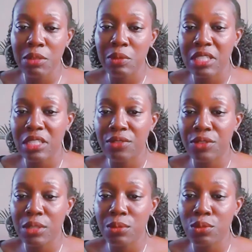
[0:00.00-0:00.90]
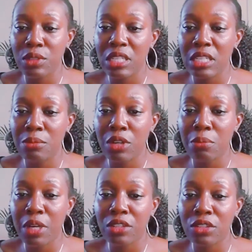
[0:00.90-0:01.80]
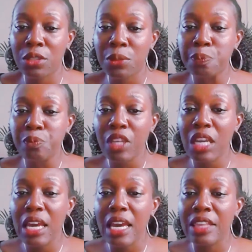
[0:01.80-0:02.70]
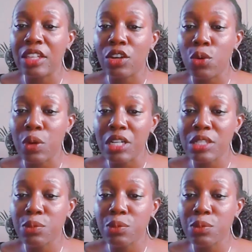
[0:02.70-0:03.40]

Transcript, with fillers: what's the difference between the ebook bundle and the course?